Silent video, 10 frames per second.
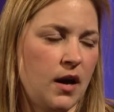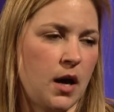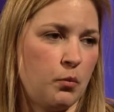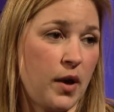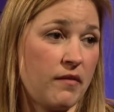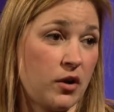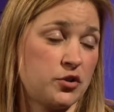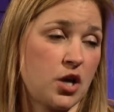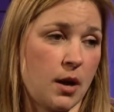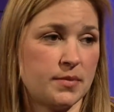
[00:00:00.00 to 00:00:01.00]
We have our
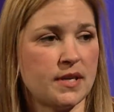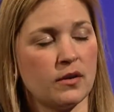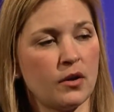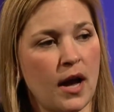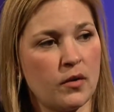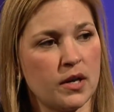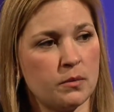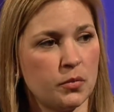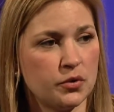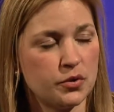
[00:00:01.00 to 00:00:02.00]
job center out
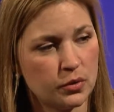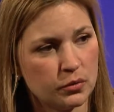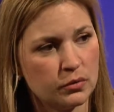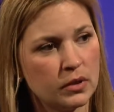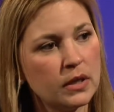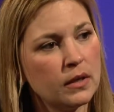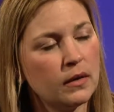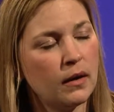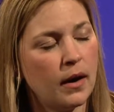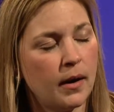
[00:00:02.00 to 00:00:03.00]
in Muldoon.
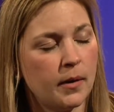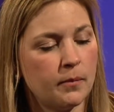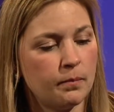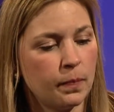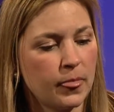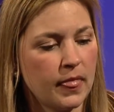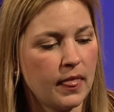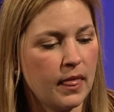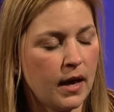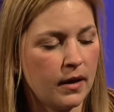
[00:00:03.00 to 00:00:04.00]

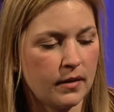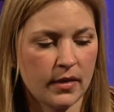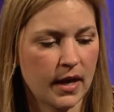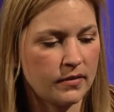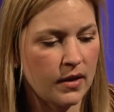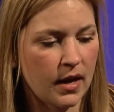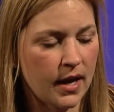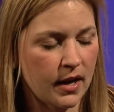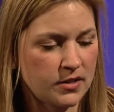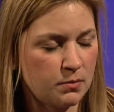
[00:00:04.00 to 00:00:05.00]

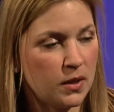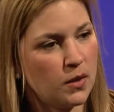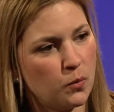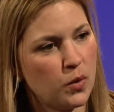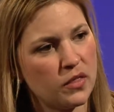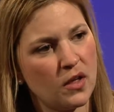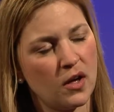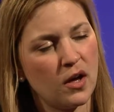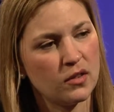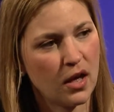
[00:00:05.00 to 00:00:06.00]
I got to meet with
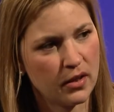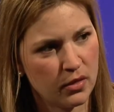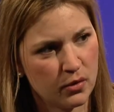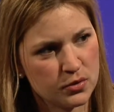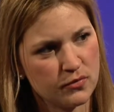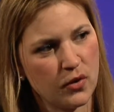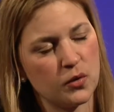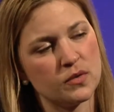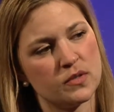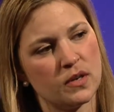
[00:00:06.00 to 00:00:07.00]
a lot of those
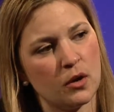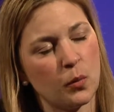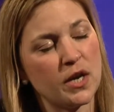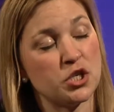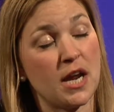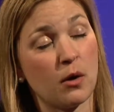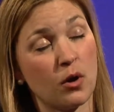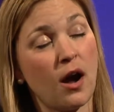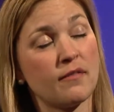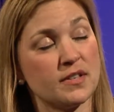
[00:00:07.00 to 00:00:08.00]
folks, and our wage and
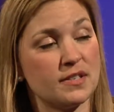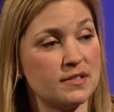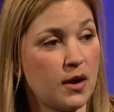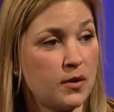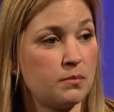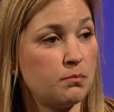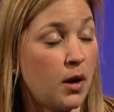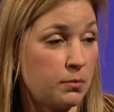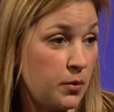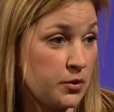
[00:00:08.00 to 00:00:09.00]
hour offices out
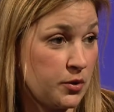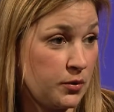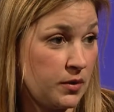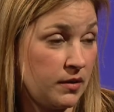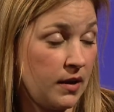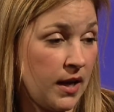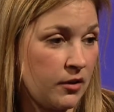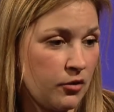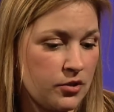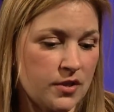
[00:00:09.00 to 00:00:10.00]
on Muldoon and
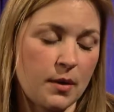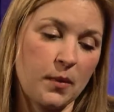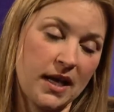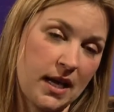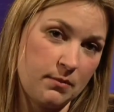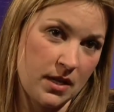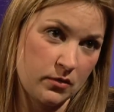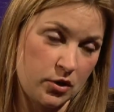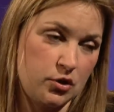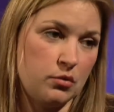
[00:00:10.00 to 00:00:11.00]
Anchorage. And then when I came down
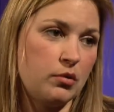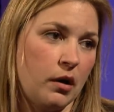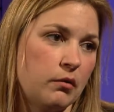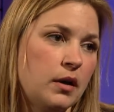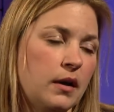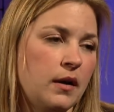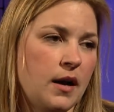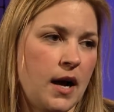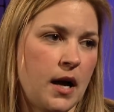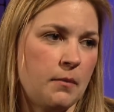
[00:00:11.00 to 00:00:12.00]
to Juneau
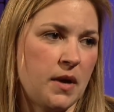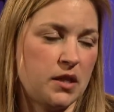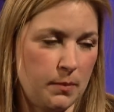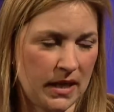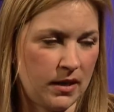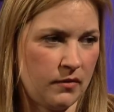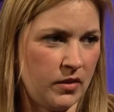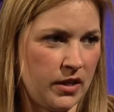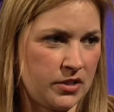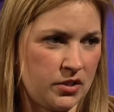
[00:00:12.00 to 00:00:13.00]
at the beginning of the
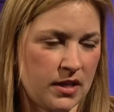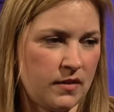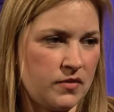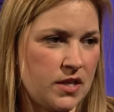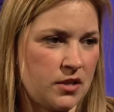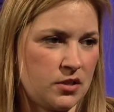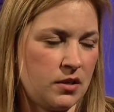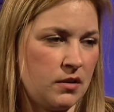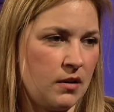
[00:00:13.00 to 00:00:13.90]
legislative session,